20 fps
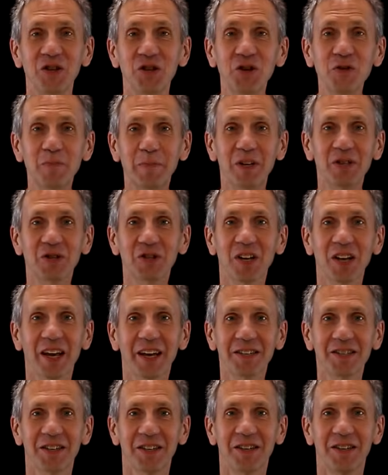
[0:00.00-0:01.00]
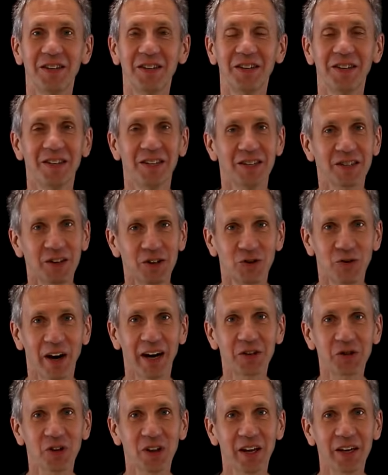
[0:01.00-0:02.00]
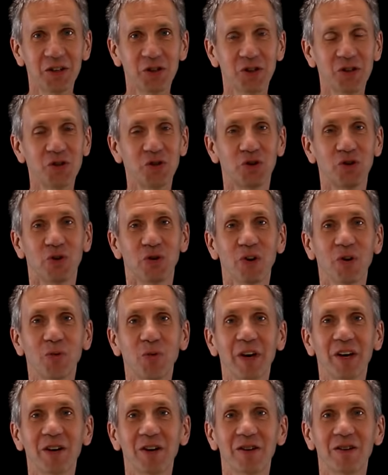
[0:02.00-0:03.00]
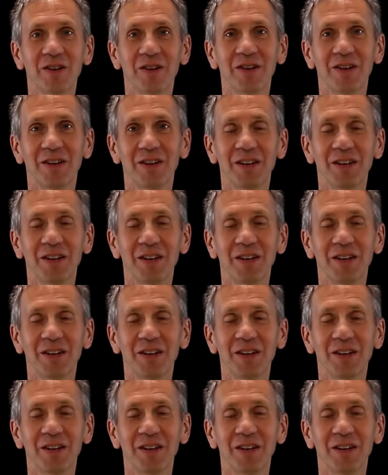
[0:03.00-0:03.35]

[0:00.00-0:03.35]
You've been selected. Congratulations, you're a winner.